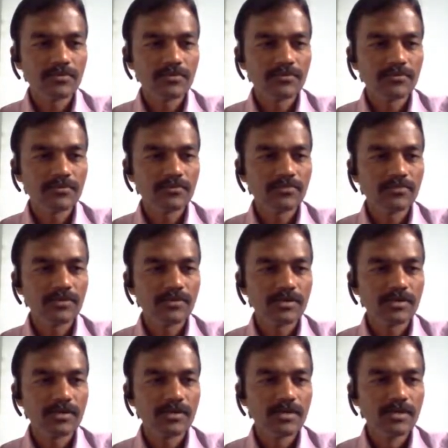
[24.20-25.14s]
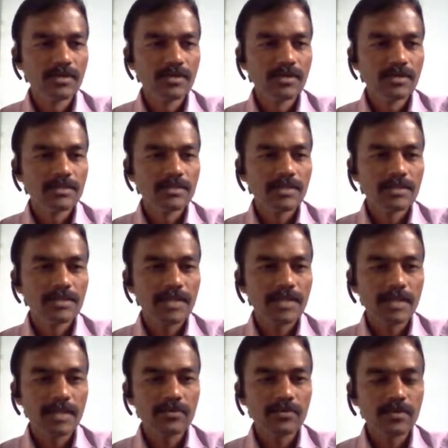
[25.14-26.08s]
folder. There is
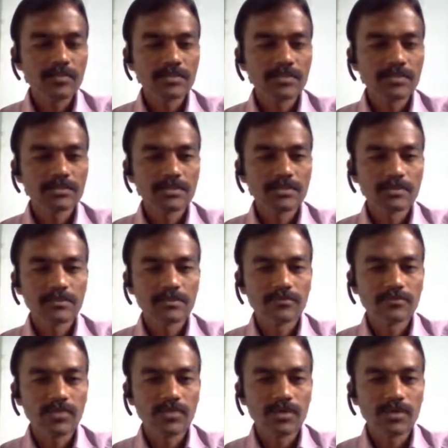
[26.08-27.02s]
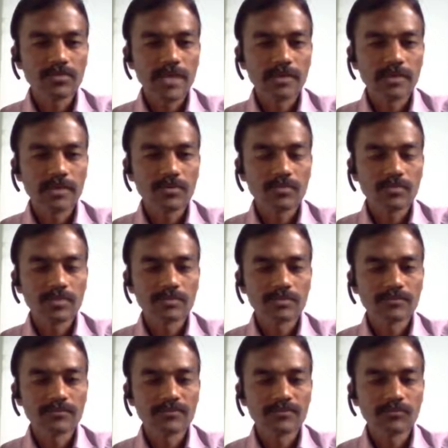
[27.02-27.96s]
icon means whatever the icon means,
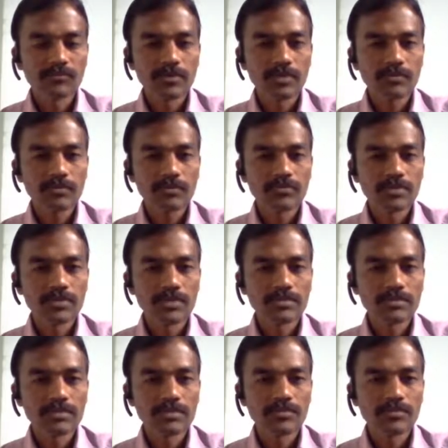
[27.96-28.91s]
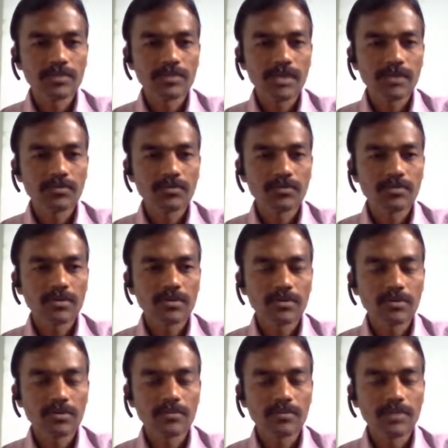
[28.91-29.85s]
if you wanted to change something icon or
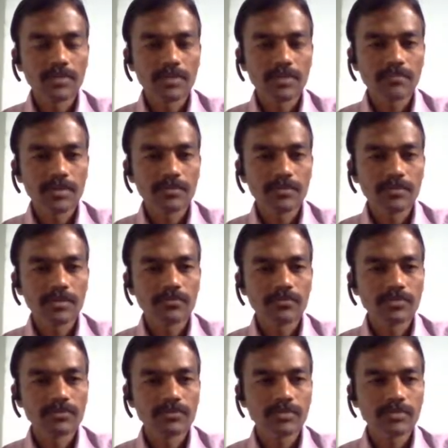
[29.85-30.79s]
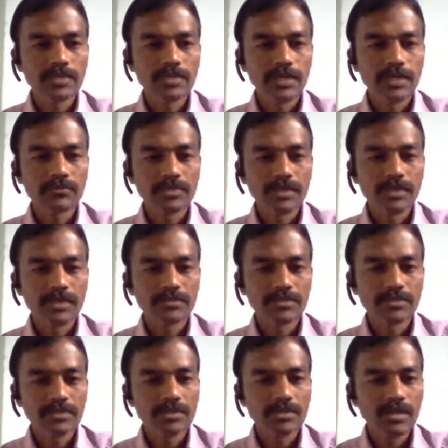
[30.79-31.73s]
of that particular visual, that we can
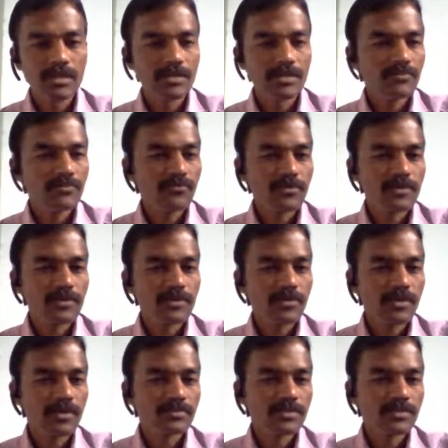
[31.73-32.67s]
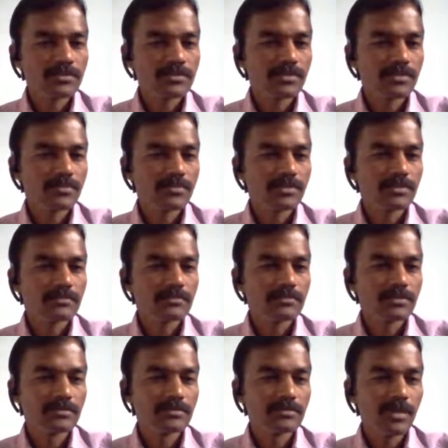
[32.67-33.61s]
change. I for now I'm just keeping this
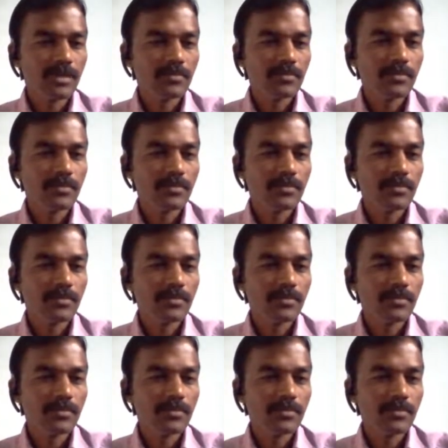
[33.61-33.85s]
same.